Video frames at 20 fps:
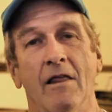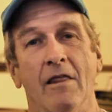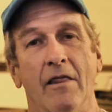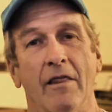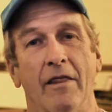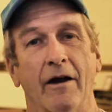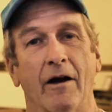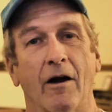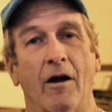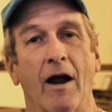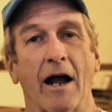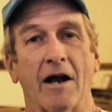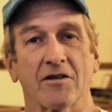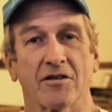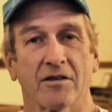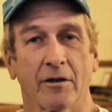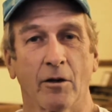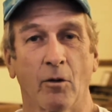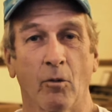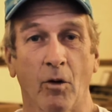they're
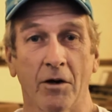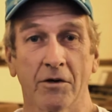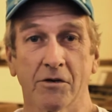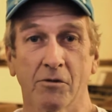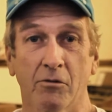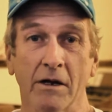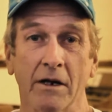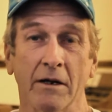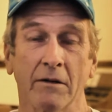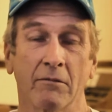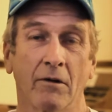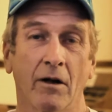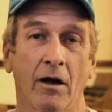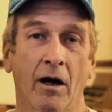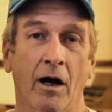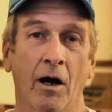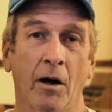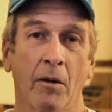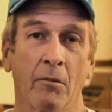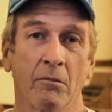actually the ones we
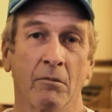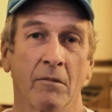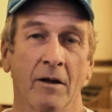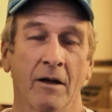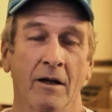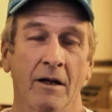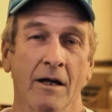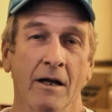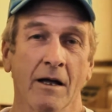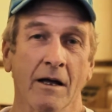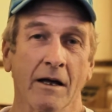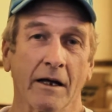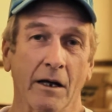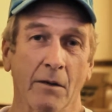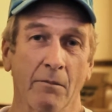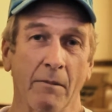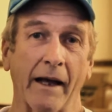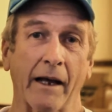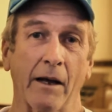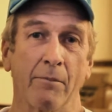
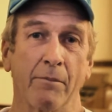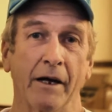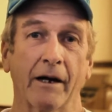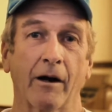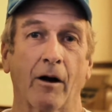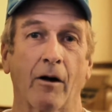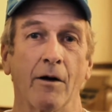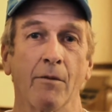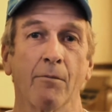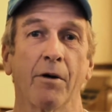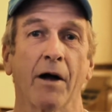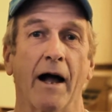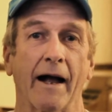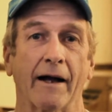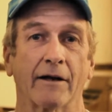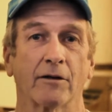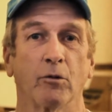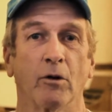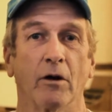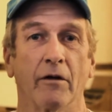can make a bigger
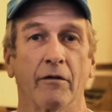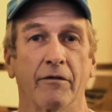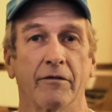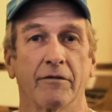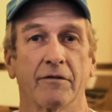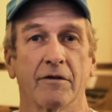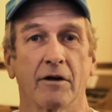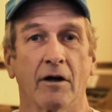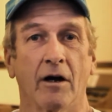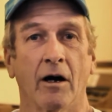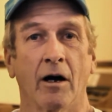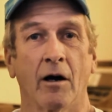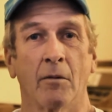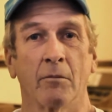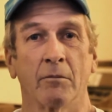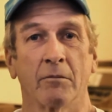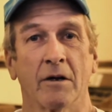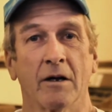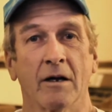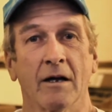impact with.
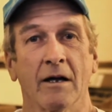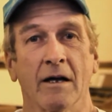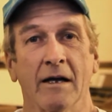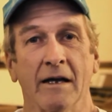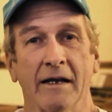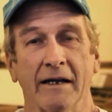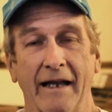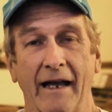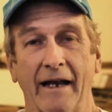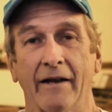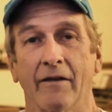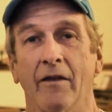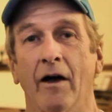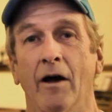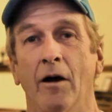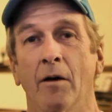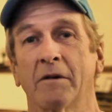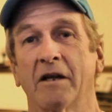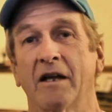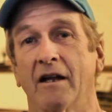Getting
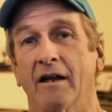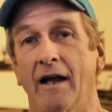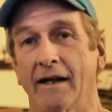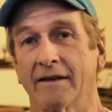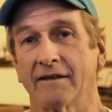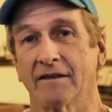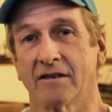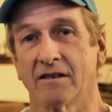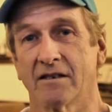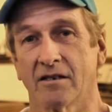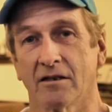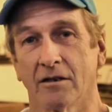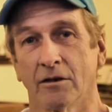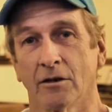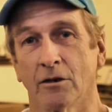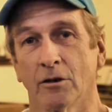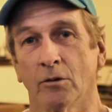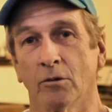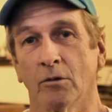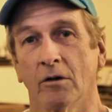them connected
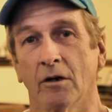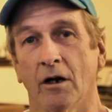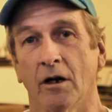to